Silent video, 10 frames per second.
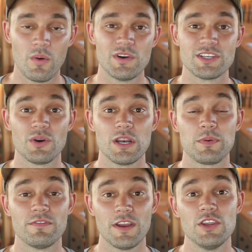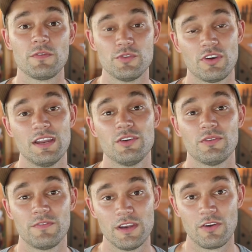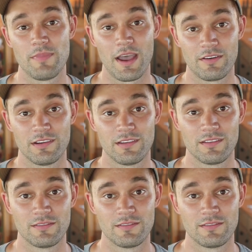which is going to prevent you from draining your vehicle batteries.